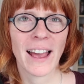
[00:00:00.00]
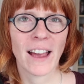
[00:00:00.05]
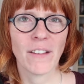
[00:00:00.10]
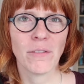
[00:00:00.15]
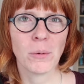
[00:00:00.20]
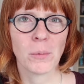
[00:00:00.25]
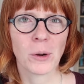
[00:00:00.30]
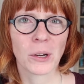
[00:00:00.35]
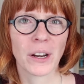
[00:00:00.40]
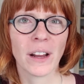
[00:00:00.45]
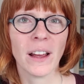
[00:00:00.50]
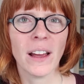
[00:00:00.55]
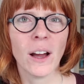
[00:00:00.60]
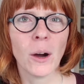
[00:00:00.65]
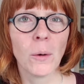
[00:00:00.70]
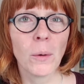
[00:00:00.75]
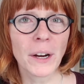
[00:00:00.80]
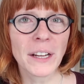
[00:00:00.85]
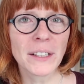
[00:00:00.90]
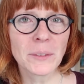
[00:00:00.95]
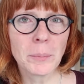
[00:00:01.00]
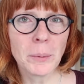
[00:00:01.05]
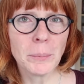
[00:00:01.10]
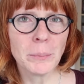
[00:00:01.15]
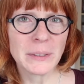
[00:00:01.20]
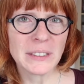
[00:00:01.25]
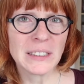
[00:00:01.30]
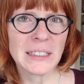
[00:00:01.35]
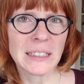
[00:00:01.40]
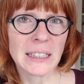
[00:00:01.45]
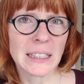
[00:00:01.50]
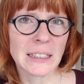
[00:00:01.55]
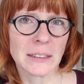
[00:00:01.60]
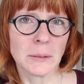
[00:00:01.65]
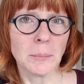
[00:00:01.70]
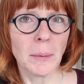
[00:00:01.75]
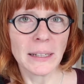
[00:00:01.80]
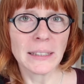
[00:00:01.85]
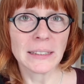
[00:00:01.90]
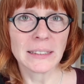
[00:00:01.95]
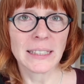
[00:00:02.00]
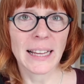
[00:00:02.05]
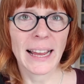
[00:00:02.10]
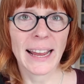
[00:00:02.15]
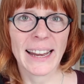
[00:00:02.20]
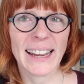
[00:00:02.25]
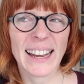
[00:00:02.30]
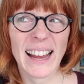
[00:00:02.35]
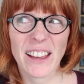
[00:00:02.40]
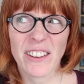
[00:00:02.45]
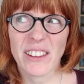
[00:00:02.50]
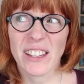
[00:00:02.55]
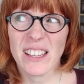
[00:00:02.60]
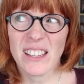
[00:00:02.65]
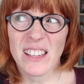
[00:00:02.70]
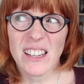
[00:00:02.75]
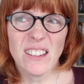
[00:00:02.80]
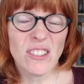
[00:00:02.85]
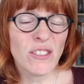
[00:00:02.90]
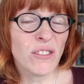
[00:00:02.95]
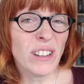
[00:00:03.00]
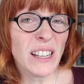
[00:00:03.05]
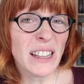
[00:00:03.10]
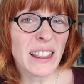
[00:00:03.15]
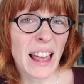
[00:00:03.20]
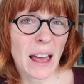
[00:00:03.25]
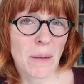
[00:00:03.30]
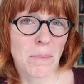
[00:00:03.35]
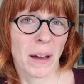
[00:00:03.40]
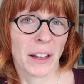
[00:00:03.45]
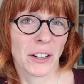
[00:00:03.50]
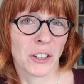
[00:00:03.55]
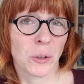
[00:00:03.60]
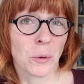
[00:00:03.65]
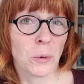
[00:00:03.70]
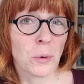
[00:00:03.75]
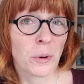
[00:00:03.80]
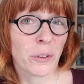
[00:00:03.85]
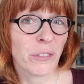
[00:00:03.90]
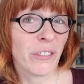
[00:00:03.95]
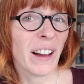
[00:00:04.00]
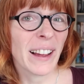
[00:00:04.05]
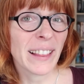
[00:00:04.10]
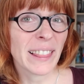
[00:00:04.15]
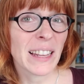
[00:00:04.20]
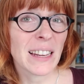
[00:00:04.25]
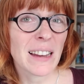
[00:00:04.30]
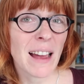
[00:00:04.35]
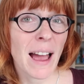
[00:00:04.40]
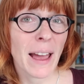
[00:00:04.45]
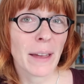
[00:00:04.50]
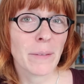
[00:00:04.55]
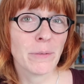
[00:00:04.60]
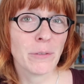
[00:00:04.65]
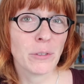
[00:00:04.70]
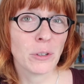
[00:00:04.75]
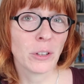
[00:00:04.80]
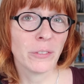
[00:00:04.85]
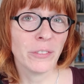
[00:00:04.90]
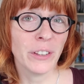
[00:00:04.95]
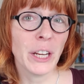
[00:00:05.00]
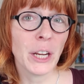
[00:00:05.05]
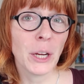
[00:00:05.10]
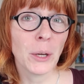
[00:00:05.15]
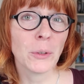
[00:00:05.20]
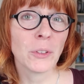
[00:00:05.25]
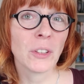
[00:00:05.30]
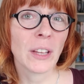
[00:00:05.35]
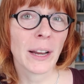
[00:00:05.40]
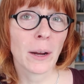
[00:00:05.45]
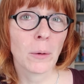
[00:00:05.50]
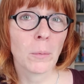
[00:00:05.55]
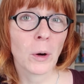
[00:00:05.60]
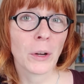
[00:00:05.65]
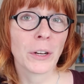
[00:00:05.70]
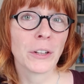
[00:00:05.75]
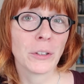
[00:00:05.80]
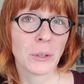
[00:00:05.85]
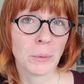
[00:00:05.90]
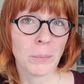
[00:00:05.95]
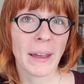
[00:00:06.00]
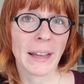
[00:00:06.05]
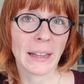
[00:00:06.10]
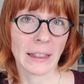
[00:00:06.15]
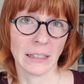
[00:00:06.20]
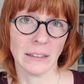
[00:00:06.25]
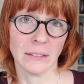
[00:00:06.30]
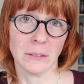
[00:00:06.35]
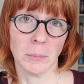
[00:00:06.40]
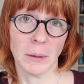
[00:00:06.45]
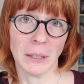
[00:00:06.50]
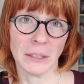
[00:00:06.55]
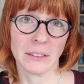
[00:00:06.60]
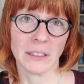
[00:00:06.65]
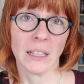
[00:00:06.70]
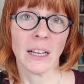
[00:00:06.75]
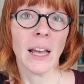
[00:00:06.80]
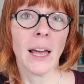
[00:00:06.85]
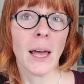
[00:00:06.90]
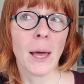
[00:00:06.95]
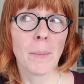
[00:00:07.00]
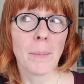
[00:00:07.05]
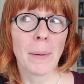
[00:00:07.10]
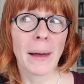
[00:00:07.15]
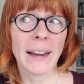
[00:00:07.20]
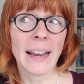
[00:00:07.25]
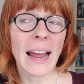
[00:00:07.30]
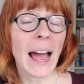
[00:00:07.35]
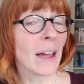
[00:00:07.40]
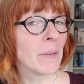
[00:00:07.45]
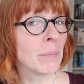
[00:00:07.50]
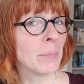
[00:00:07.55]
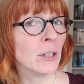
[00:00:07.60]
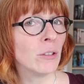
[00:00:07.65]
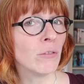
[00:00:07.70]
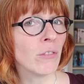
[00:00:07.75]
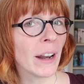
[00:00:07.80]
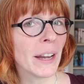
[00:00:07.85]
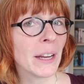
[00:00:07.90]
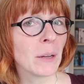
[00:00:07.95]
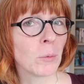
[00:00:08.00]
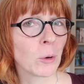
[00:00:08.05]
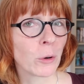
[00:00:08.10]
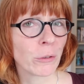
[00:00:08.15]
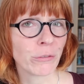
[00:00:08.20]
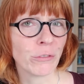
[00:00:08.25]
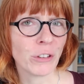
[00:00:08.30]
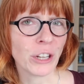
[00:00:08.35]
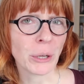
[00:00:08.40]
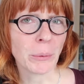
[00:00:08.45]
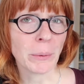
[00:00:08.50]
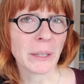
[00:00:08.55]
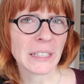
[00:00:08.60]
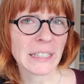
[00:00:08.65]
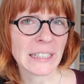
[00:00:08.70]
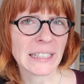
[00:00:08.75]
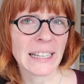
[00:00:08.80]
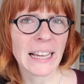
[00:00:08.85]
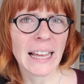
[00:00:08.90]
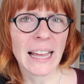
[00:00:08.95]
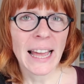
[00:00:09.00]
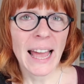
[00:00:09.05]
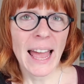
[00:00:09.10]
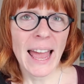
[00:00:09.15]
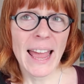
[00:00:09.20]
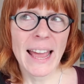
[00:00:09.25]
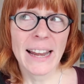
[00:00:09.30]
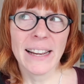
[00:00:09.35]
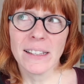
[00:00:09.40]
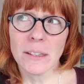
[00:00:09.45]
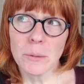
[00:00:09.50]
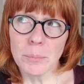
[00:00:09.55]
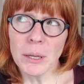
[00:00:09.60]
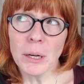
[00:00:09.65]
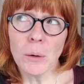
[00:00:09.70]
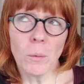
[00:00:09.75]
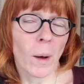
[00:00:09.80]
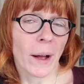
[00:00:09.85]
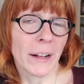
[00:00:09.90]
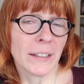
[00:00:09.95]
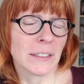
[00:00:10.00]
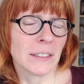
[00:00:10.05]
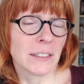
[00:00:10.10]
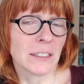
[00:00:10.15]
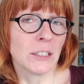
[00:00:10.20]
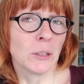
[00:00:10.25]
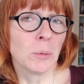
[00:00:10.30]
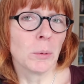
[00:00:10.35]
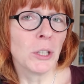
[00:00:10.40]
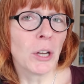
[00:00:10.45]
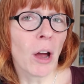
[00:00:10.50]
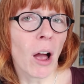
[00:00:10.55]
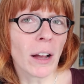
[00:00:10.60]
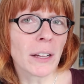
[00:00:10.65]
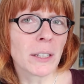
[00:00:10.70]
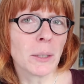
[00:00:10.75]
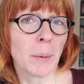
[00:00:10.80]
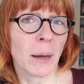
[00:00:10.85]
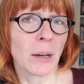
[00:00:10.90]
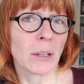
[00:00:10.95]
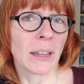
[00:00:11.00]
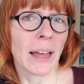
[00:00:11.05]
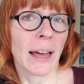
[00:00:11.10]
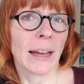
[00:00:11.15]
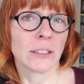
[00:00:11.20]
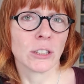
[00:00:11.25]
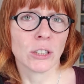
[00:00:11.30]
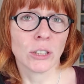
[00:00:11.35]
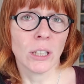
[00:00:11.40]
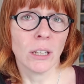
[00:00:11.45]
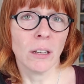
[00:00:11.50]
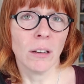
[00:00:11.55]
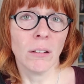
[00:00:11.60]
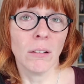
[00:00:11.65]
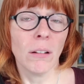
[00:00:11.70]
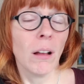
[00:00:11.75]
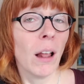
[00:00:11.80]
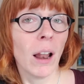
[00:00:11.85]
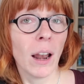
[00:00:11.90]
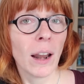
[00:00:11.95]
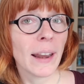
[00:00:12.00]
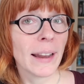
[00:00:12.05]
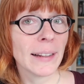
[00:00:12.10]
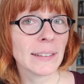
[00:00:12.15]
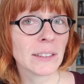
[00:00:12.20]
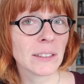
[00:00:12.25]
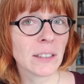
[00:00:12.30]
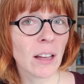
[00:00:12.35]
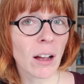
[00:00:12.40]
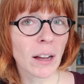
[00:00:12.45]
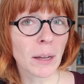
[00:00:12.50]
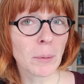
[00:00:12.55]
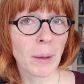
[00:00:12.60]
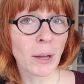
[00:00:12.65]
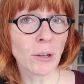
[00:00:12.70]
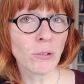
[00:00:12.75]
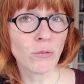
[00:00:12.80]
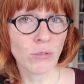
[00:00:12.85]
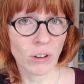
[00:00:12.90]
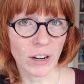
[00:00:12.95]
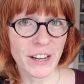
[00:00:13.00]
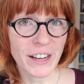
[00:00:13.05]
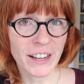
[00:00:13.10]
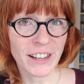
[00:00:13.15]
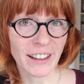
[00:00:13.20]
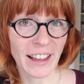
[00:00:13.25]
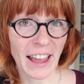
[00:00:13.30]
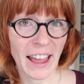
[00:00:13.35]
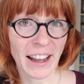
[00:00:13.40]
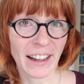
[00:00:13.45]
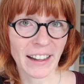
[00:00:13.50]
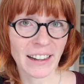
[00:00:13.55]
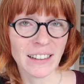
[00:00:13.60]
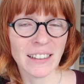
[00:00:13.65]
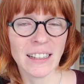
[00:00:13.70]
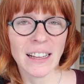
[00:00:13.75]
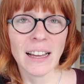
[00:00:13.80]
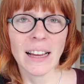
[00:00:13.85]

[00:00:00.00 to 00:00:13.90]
Hey everyone, work has been busy this month and I didn't read that much or find the time for the videos that I wanted to make this month, but I've been running more frequently and it's been a while since we talked about that, so let's talk about running again.